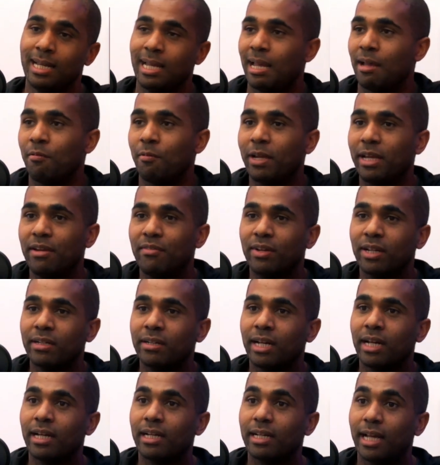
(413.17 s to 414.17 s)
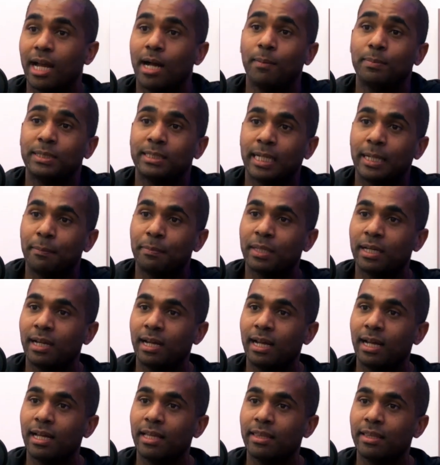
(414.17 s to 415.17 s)
And we even helped shape
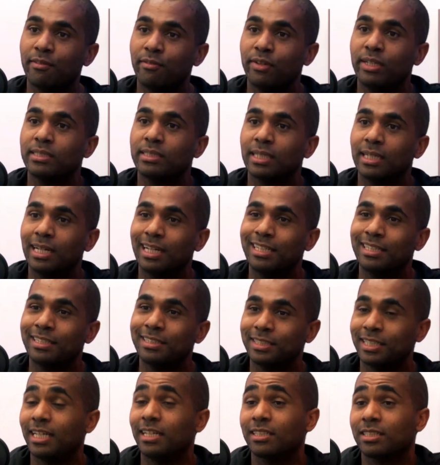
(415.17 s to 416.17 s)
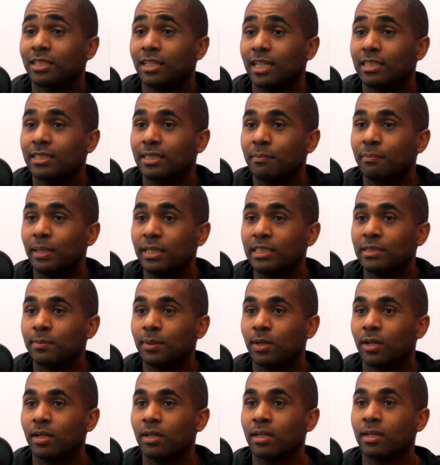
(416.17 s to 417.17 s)
the vision data selection
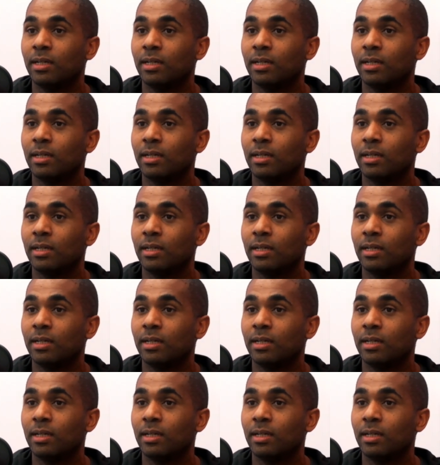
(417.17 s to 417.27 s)
benchmark